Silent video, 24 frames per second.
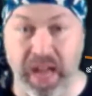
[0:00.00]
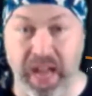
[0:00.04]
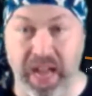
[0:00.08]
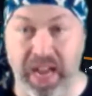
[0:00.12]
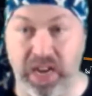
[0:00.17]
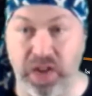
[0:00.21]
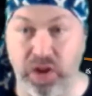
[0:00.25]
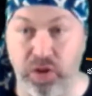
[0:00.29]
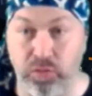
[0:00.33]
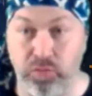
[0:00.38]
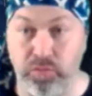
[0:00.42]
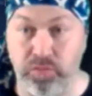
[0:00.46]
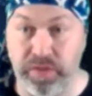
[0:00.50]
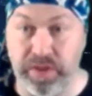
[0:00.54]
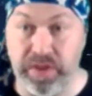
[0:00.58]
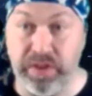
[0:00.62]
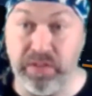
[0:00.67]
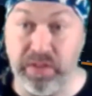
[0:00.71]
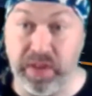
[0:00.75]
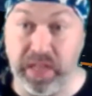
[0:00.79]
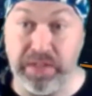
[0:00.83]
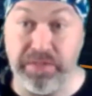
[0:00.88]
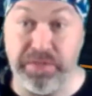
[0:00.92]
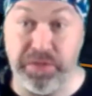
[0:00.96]
actual real
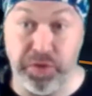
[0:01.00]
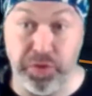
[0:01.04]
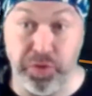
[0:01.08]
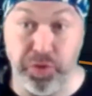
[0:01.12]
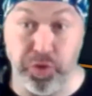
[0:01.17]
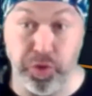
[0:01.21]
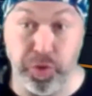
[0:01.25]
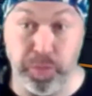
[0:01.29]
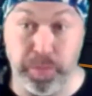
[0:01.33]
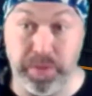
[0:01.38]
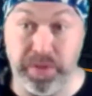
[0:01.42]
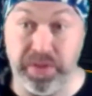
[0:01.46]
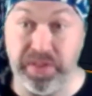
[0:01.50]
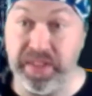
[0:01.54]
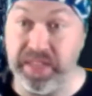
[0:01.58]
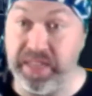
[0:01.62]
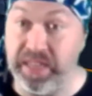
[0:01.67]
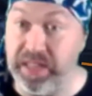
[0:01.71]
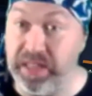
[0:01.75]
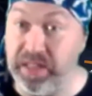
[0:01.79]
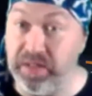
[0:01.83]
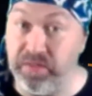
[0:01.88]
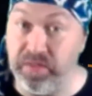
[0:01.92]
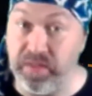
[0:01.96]
life YouTubers
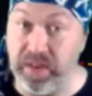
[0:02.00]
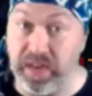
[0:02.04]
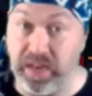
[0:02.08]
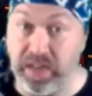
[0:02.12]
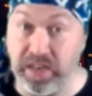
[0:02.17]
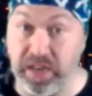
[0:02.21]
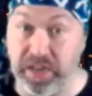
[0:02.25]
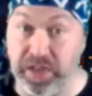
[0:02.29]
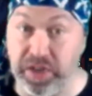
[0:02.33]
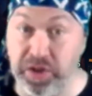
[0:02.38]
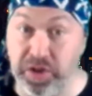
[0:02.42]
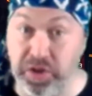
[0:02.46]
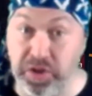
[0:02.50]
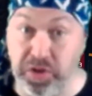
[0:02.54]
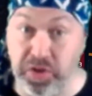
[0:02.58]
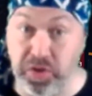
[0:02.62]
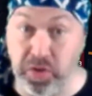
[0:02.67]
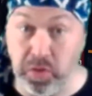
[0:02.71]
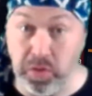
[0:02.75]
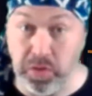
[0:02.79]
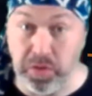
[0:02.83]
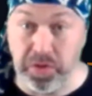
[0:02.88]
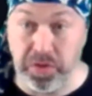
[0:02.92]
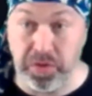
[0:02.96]
in the flesh that you could
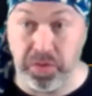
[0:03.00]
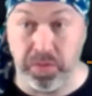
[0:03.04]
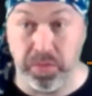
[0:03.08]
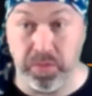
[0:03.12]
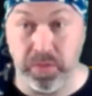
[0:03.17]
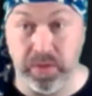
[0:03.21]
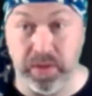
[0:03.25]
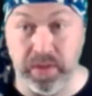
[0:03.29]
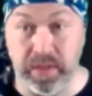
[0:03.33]
talk to.